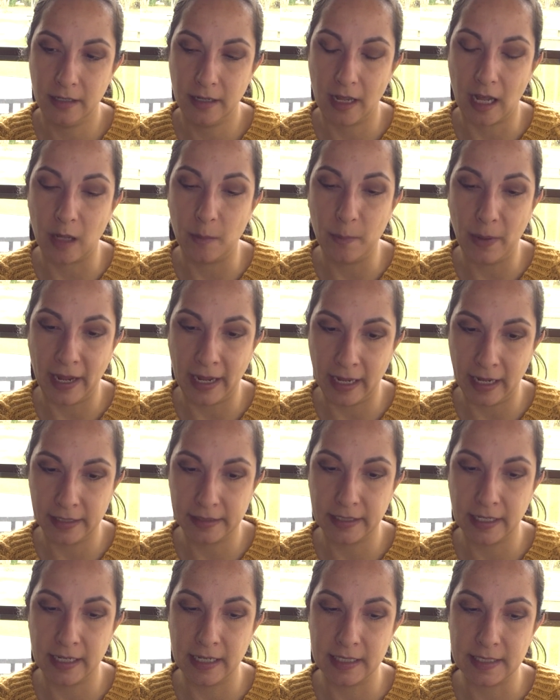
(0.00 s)

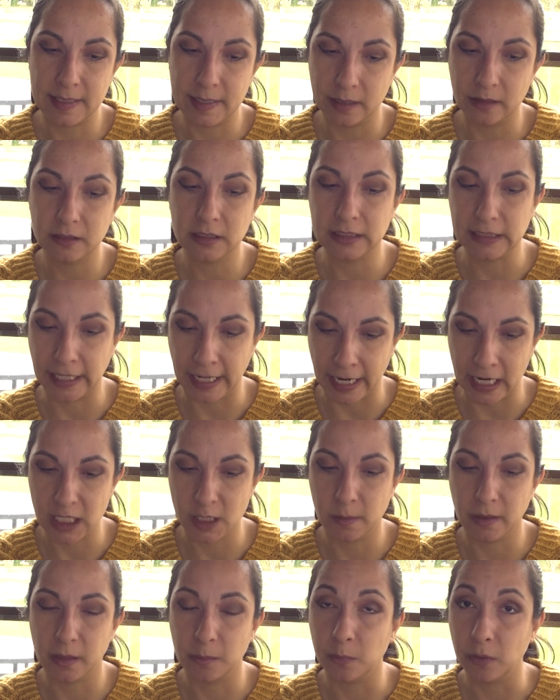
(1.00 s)
alpaca silk
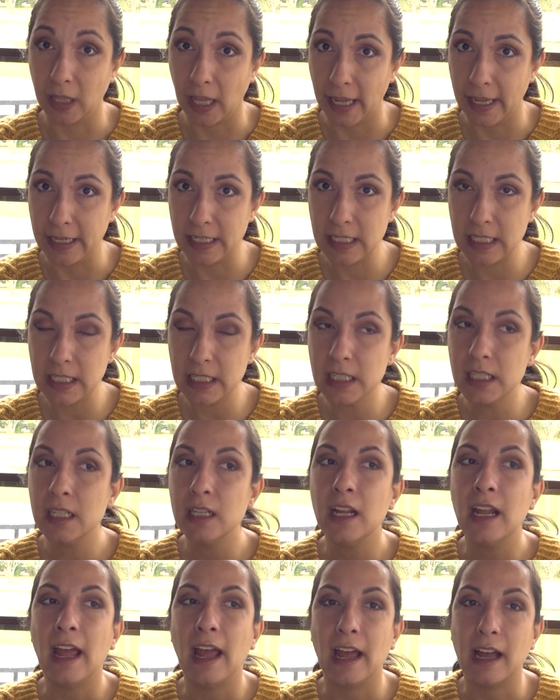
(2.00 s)
cashmere blend
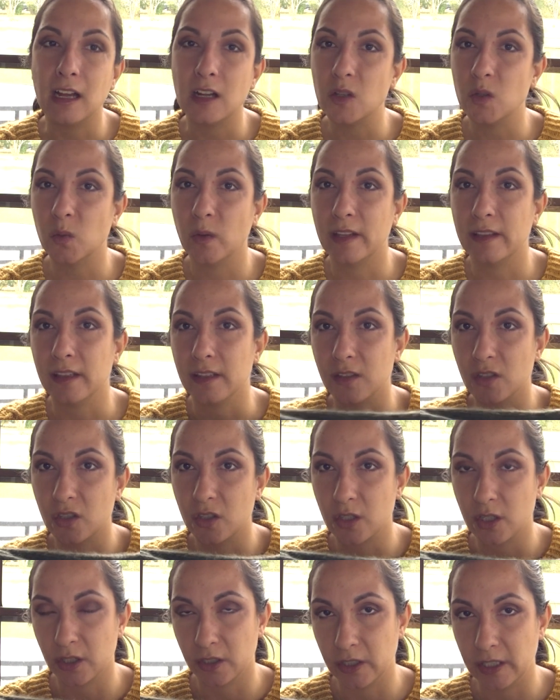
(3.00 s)
held with a
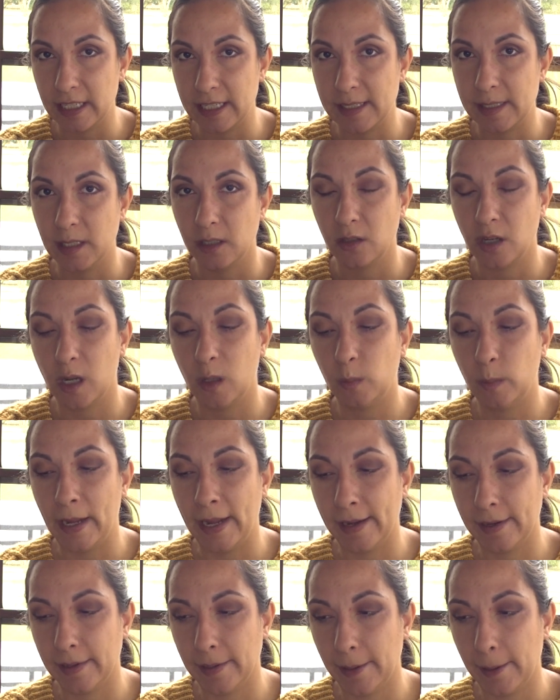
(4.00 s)
Surrey silk
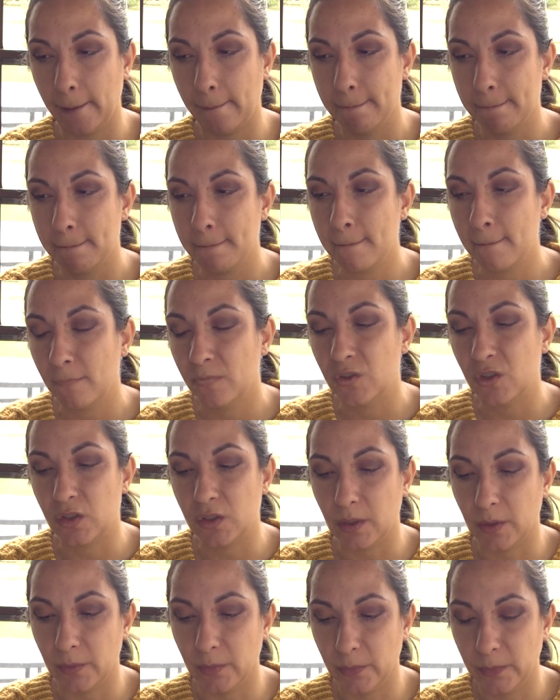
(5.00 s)
alpaca.
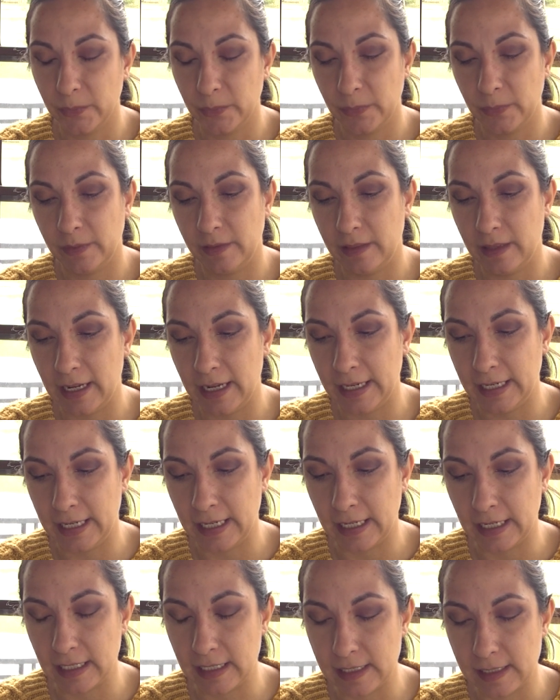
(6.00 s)
So it
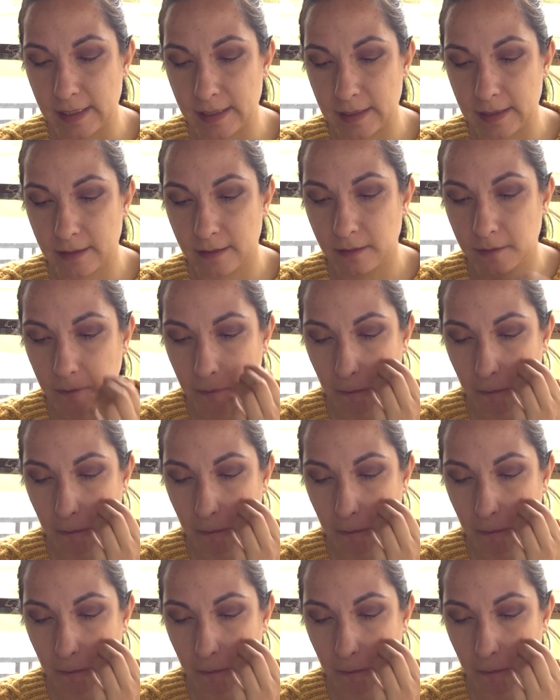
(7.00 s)
is